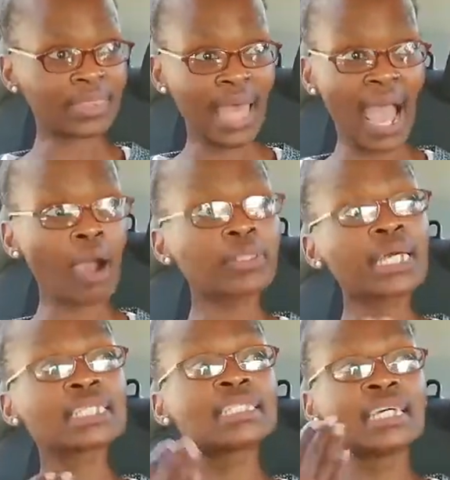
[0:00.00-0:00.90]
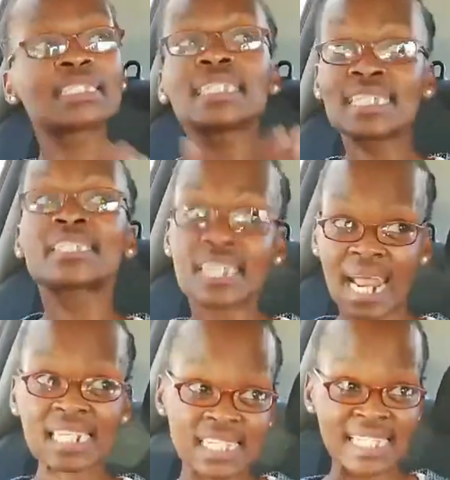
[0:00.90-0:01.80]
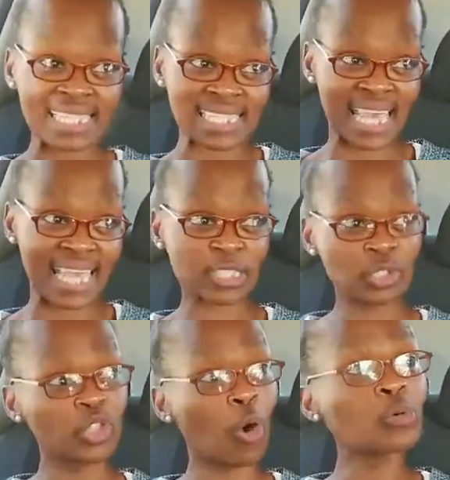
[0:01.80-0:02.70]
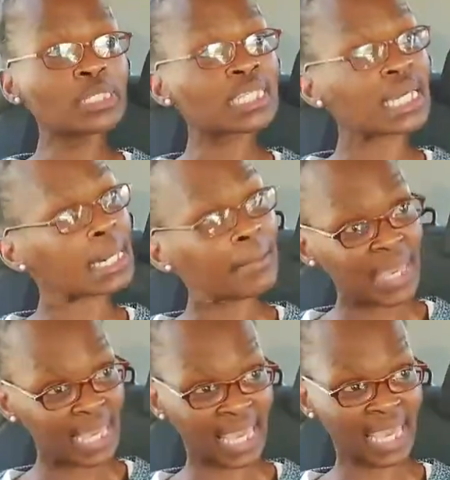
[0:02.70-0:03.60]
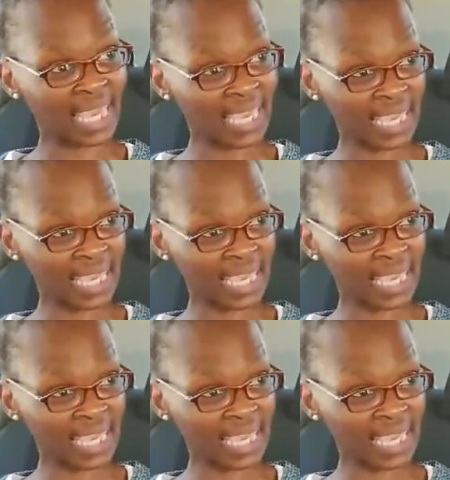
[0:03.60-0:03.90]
But now there's this instruction that says no screaming.